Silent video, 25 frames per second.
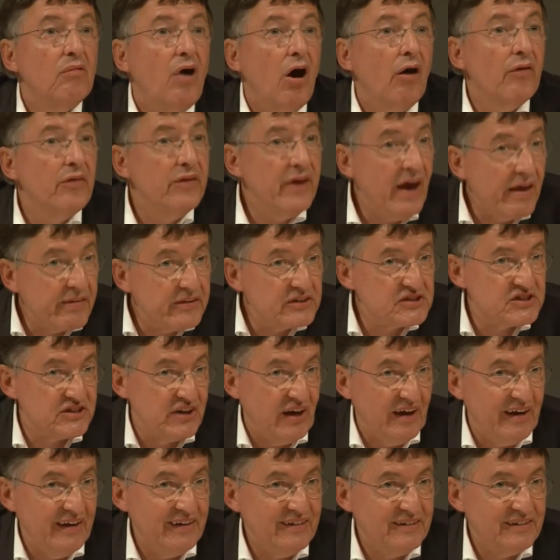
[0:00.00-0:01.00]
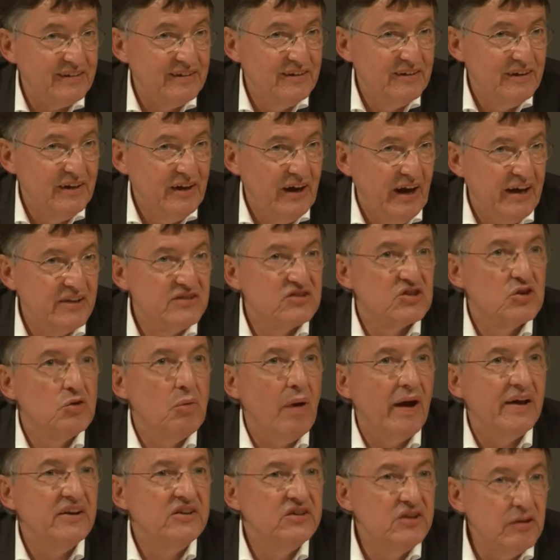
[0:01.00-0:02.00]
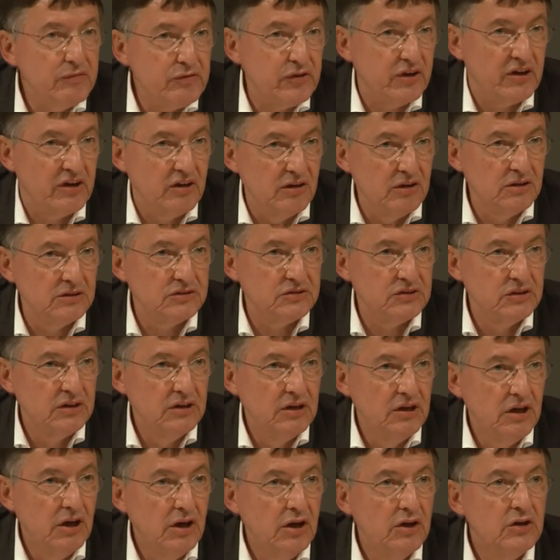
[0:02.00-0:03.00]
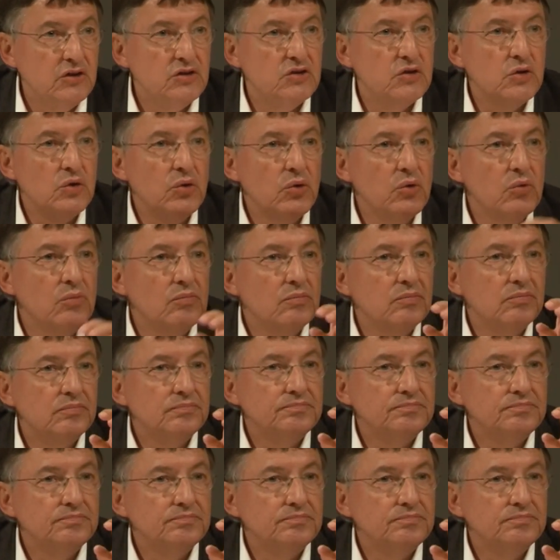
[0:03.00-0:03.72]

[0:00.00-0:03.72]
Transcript: On the other side, it's quite difficult to